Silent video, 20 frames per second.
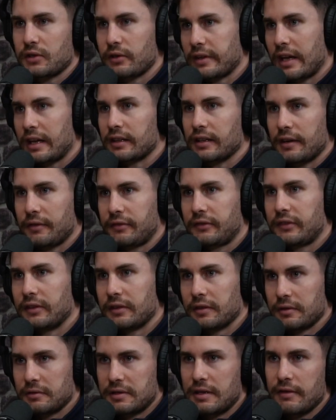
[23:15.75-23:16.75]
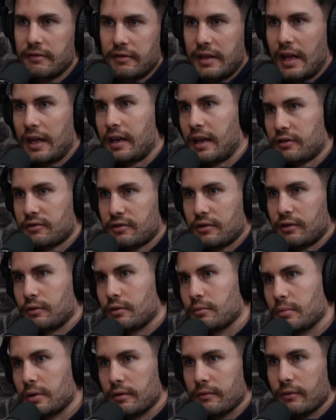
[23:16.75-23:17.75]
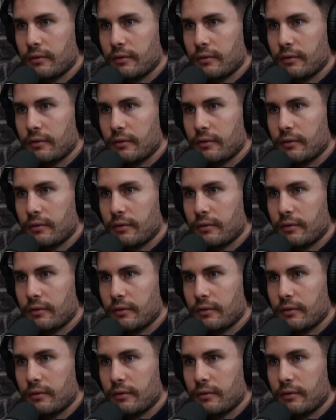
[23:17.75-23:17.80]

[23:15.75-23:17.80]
on that left to give it that extra little bit of